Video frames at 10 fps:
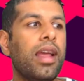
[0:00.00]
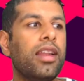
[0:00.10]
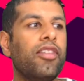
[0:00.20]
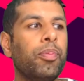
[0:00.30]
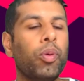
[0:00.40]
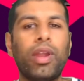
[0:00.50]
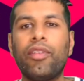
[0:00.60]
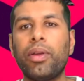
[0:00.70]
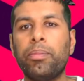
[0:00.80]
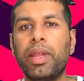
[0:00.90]
Liverpool will
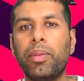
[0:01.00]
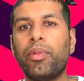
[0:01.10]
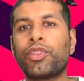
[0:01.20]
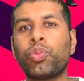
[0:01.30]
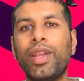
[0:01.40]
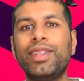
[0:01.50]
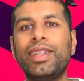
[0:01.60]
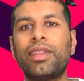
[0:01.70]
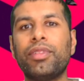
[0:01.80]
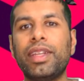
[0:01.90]
have a minimum of
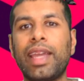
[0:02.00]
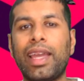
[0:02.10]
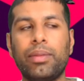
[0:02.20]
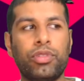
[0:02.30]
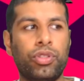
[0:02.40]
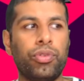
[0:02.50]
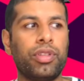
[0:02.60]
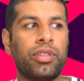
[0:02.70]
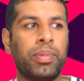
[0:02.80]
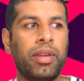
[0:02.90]
twenty-three games during
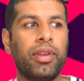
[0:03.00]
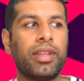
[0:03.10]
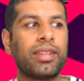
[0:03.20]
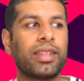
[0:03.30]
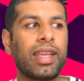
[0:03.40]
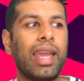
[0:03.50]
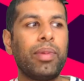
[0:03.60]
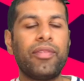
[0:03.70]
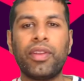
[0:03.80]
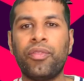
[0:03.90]
this period. That's a game
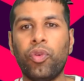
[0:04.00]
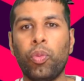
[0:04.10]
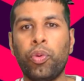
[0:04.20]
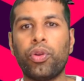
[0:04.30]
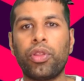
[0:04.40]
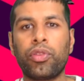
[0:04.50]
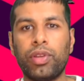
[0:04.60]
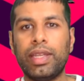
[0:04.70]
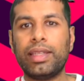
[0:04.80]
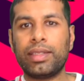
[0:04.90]
every four point
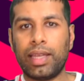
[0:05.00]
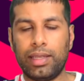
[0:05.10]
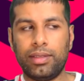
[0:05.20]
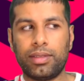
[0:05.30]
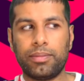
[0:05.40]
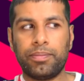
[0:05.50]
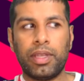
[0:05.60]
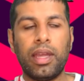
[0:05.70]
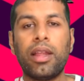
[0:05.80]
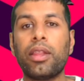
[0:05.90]
three days.
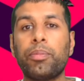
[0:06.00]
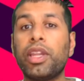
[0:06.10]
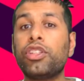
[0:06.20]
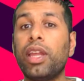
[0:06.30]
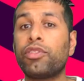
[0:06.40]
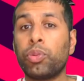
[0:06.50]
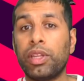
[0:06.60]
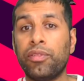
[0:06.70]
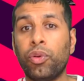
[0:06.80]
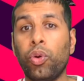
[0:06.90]
Potentially have
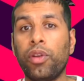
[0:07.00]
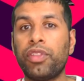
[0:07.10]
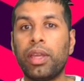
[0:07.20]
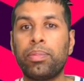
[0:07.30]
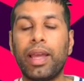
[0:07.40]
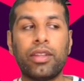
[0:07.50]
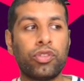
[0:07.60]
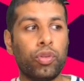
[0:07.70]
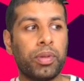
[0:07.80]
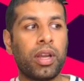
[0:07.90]
twenty-four if they play the
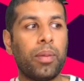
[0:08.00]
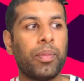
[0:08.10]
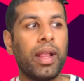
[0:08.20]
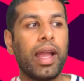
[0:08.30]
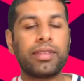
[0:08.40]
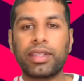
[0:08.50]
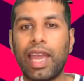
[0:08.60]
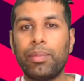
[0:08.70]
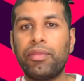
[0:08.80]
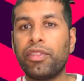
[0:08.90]
Super Cup. That's a
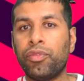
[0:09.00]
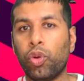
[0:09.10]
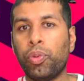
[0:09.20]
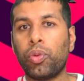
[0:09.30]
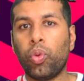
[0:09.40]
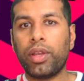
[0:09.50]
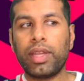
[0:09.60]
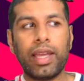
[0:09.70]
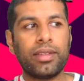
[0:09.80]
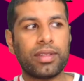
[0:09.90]
game every four point one
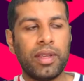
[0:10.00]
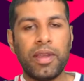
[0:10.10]
days.